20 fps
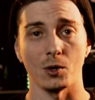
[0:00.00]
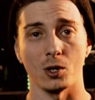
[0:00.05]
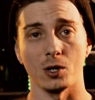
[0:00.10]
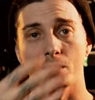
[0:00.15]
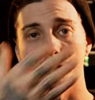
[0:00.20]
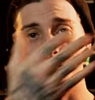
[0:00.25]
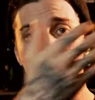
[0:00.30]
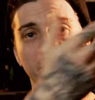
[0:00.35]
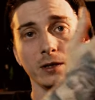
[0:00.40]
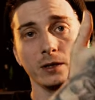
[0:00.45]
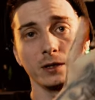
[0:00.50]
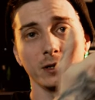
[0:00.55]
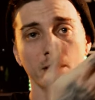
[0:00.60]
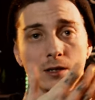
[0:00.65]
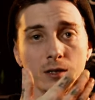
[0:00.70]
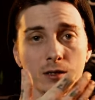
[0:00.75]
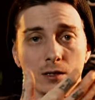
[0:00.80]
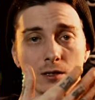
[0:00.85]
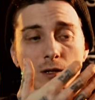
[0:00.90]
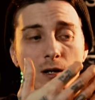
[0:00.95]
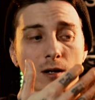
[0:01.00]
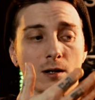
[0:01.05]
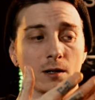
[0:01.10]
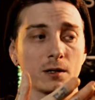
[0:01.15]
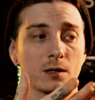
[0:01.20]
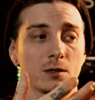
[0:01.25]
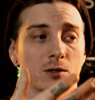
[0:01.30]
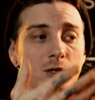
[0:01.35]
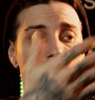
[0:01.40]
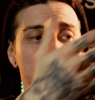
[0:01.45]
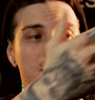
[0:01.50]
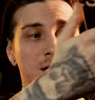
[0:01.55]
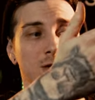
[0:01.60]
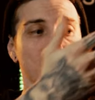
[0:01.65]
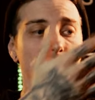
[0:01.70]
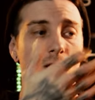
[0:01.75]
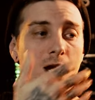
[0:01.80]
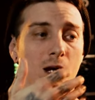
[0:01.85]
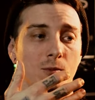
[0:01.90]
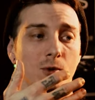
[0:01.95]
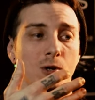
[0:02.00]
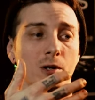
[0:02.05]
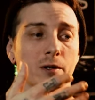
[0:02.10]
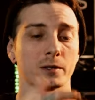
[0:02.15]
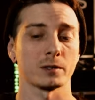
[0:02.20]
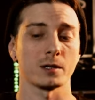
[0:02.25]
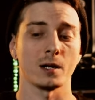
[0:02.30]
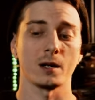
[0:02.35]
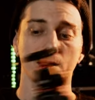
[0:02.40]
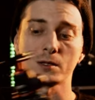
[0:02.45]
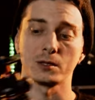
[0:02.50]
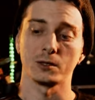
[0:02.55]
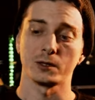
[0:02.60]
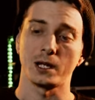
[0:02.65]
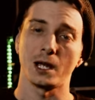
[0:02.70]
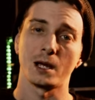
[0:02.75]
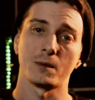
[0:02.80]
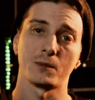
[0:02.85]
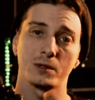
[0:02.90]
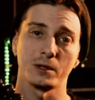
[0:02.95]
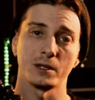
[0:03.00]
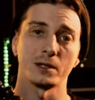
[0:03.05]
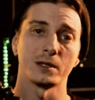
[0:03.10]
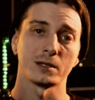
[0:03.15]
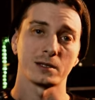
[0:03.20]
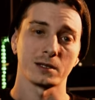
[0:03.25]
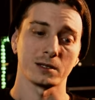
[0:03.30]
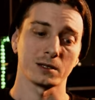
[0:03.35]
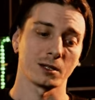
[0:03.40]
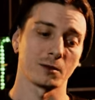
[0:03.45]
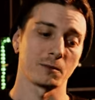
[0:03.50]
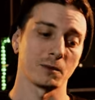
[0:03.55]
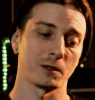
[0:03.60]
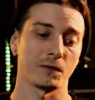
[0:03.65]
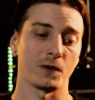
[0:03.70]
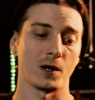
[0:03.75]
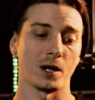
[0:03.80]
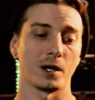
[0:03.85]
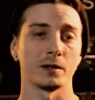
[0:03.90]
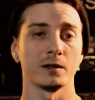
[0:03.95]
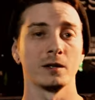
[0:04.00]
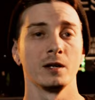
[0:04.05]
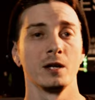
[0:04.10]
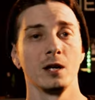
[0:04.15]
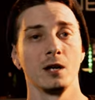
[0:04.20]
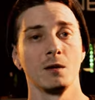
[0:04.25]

on, to talk, to set your camera on and talk to your camera, then this is gonna be fine.